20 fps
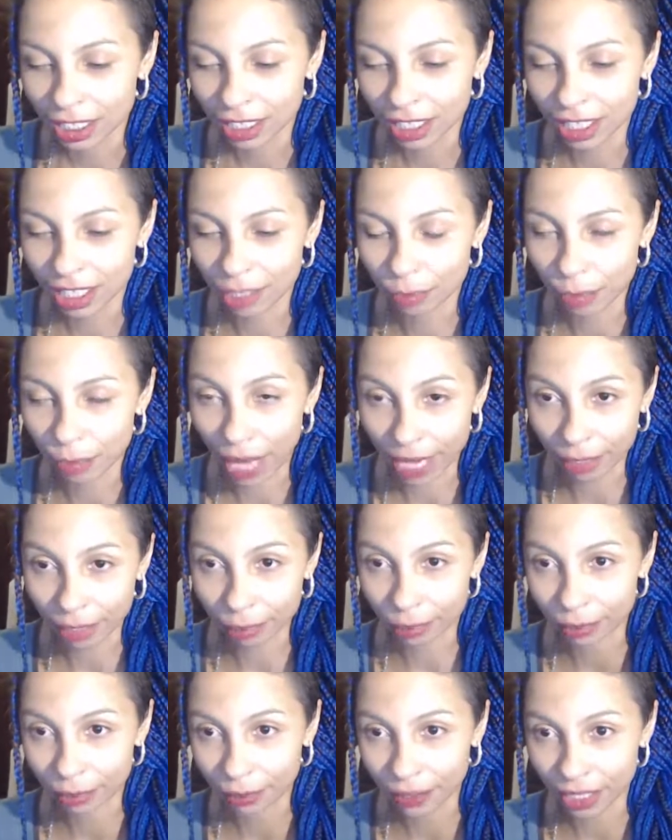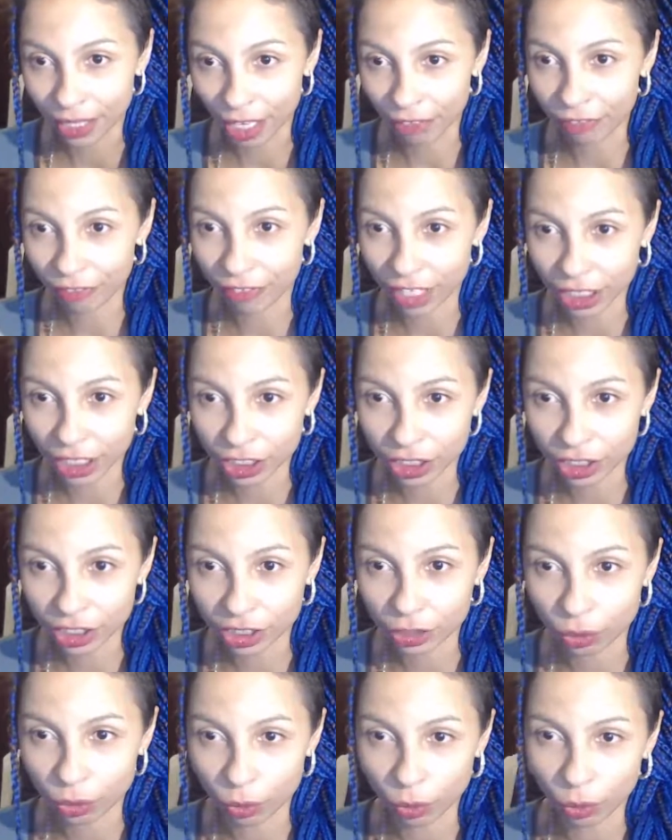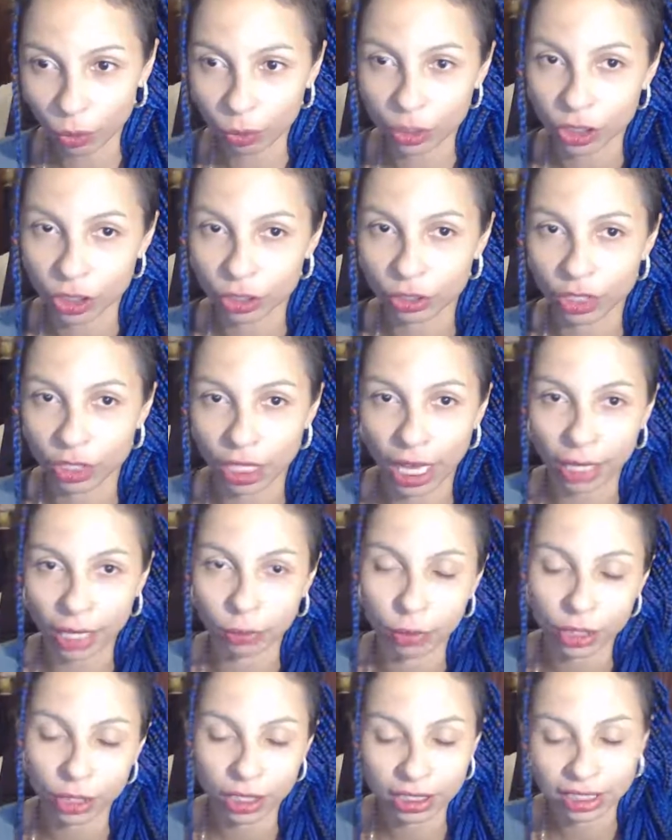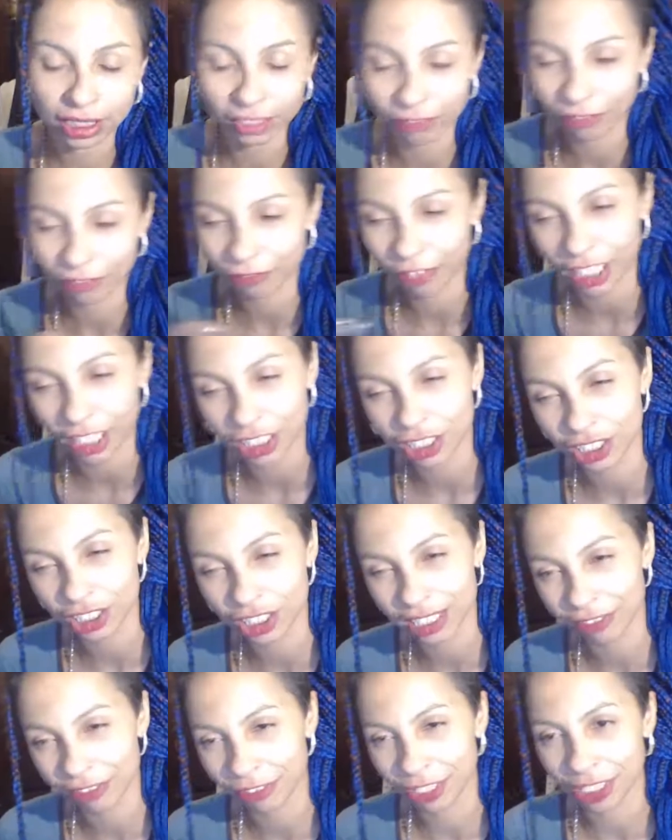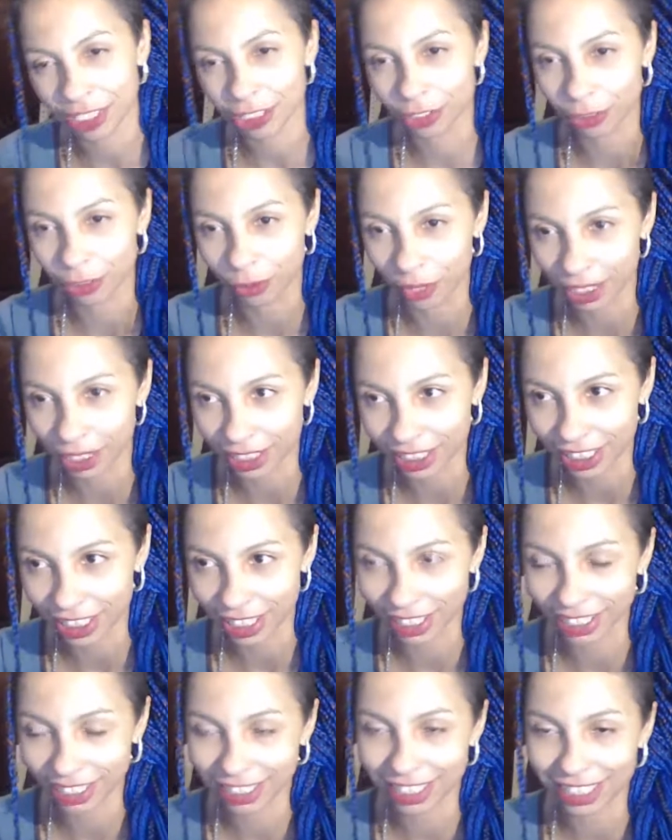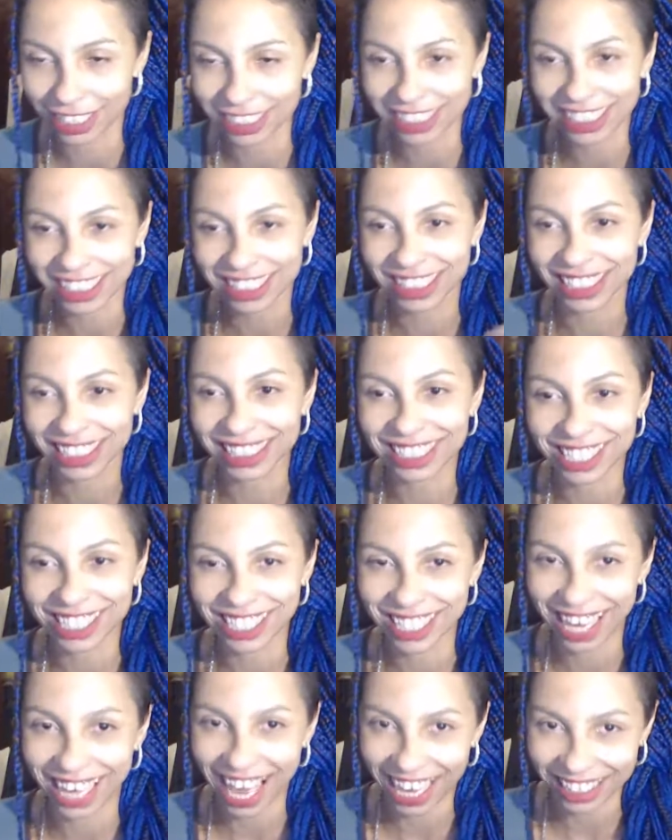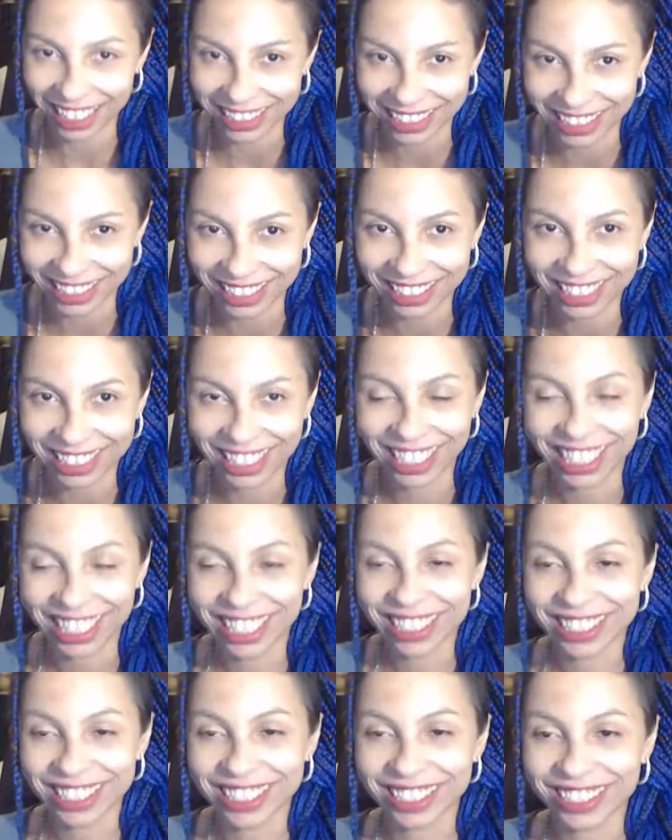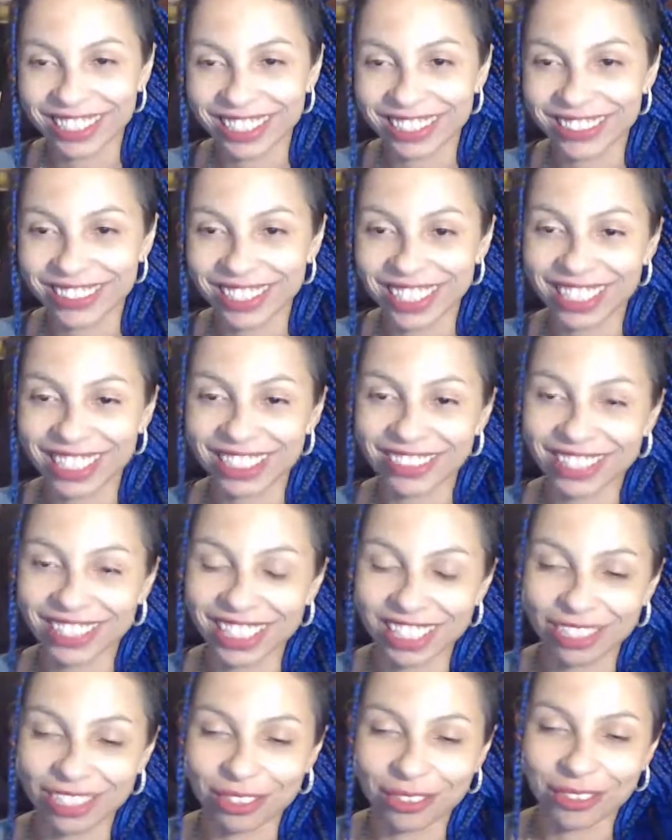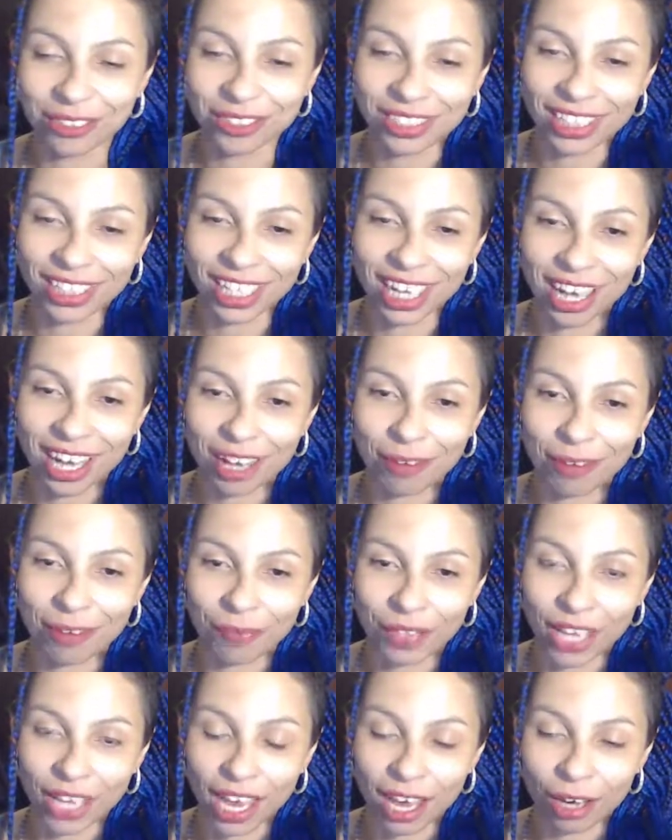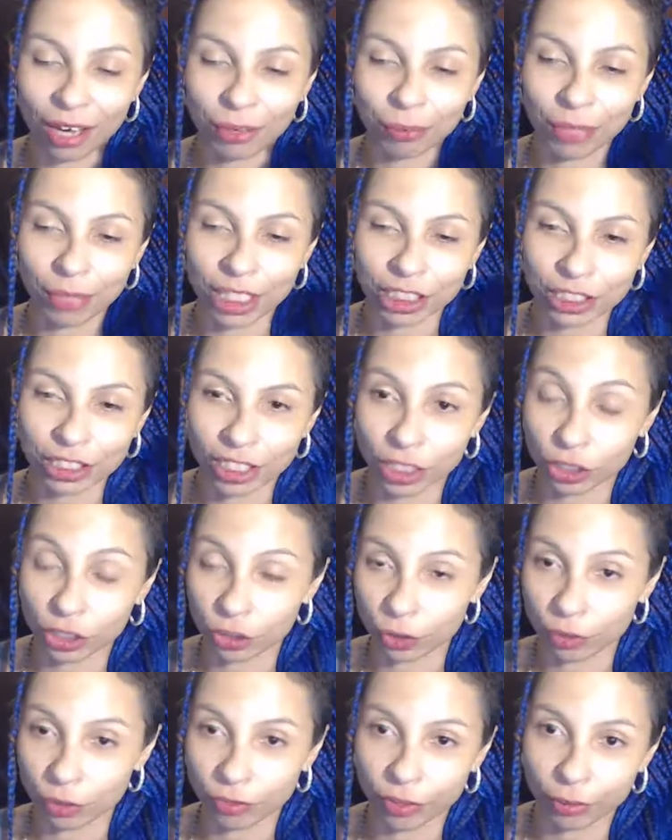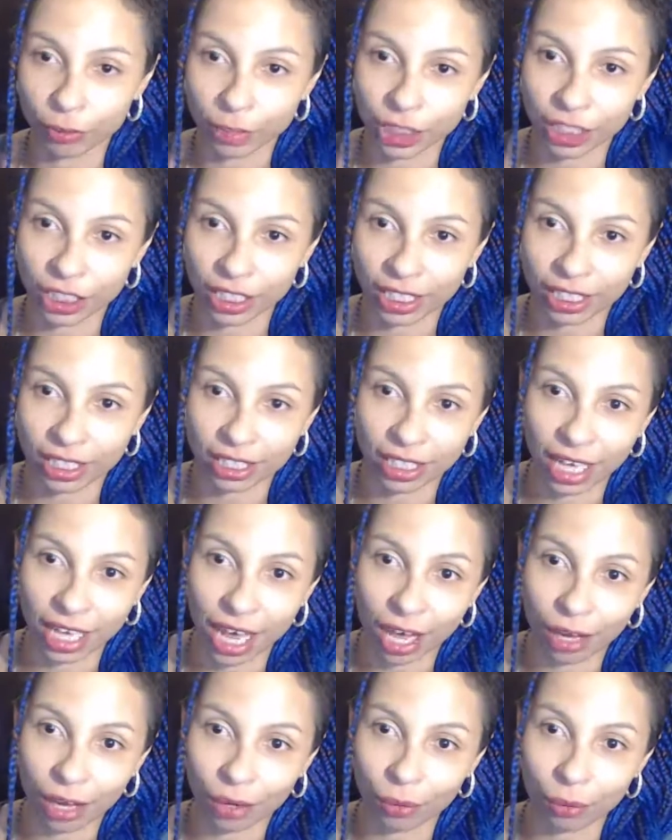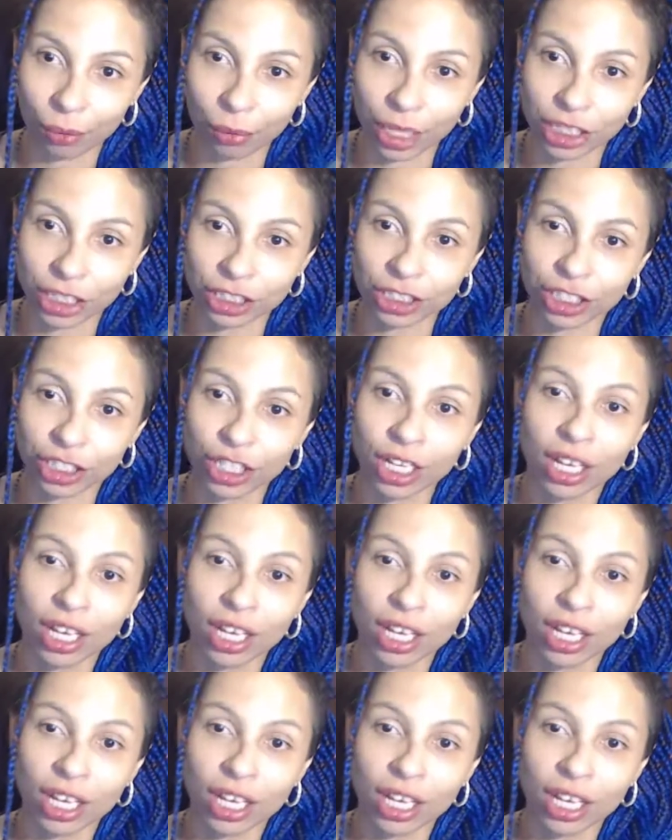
compatible with our functions, or because the functions definitely draw on each other and they exist on an axis. So it's really, really cool how much they draw from each other and how much